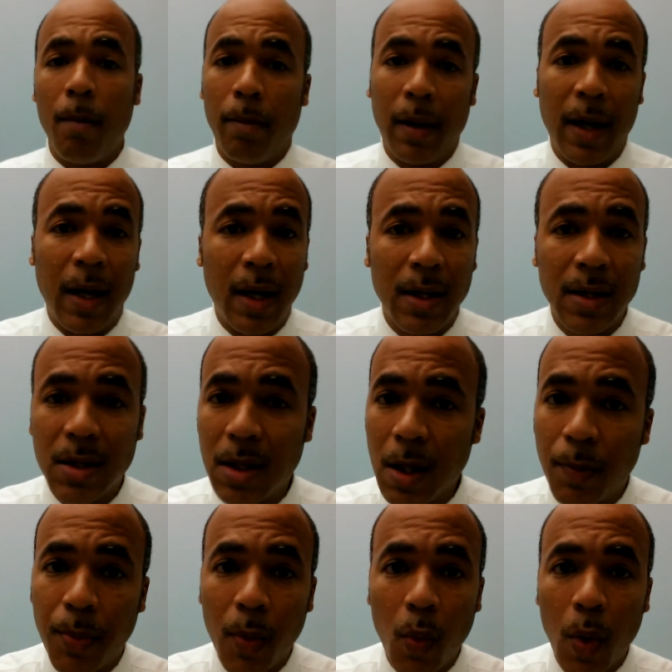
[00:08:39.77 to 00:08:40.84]
Plain and
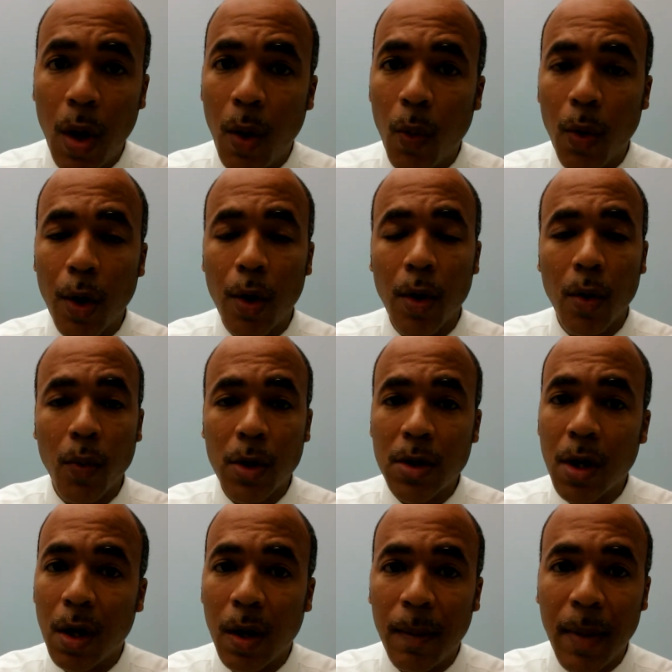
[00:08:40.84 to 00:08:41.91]
simple, one word. We
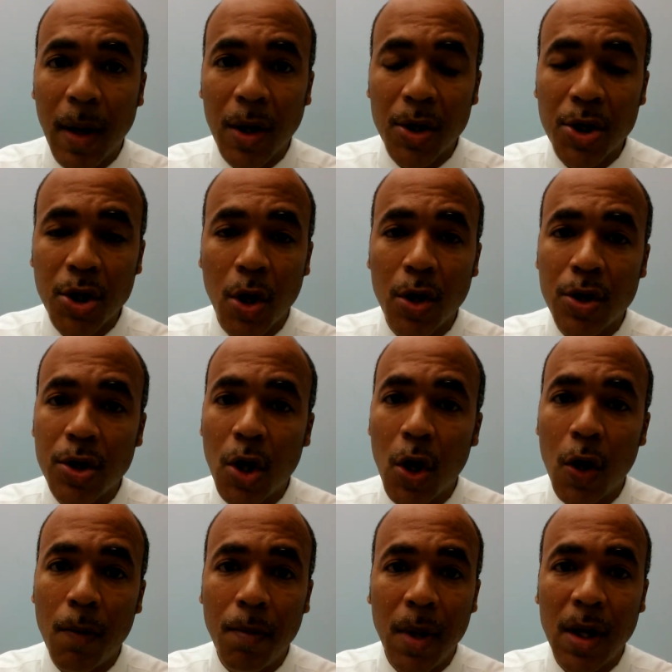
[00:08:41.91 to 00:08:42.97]
talk about
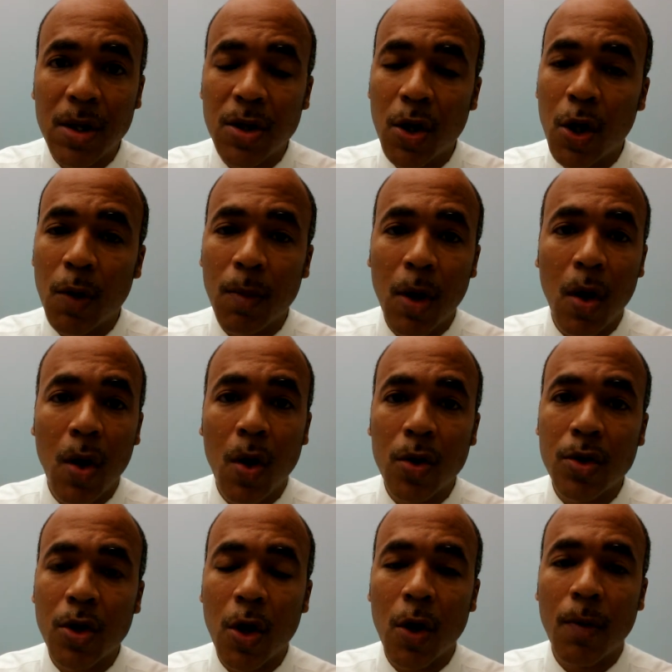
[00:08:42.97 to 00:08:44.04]
short-term, mid-term,
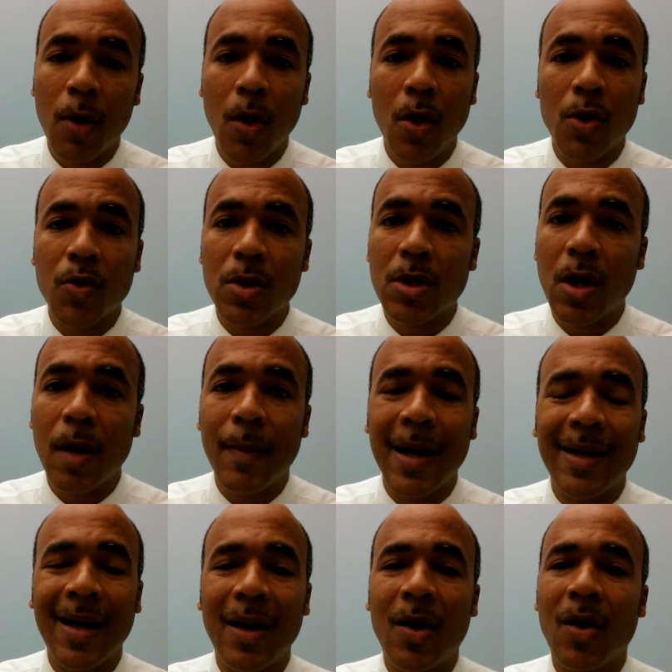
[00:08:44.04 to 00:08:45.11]
long-term goals. We talk
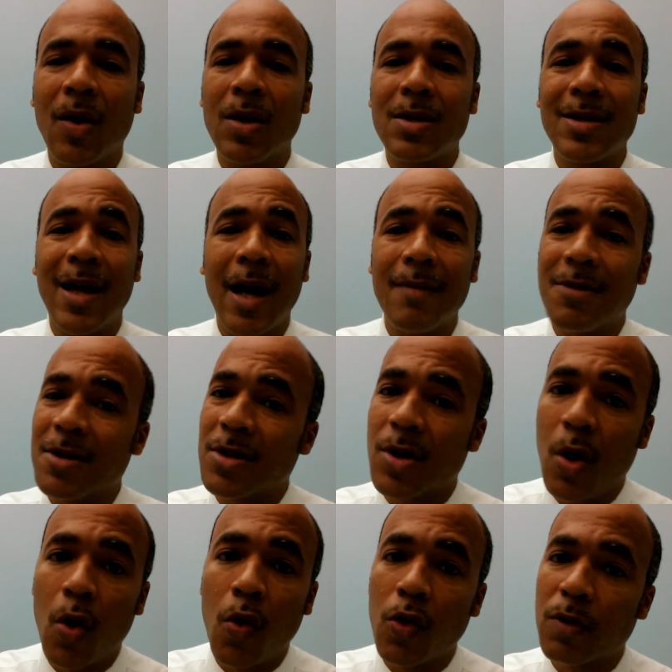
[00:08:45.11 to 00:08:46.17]
about that all the time. Just
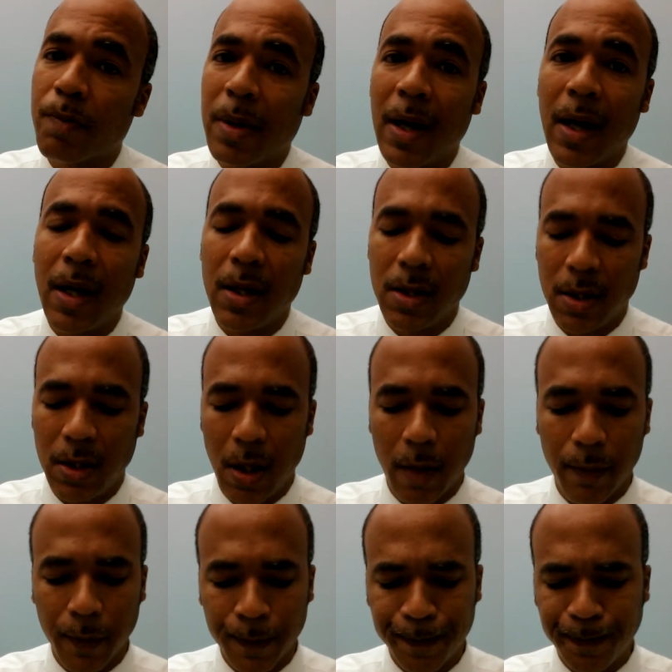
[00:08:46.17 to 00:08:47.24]
goals, plain and simple.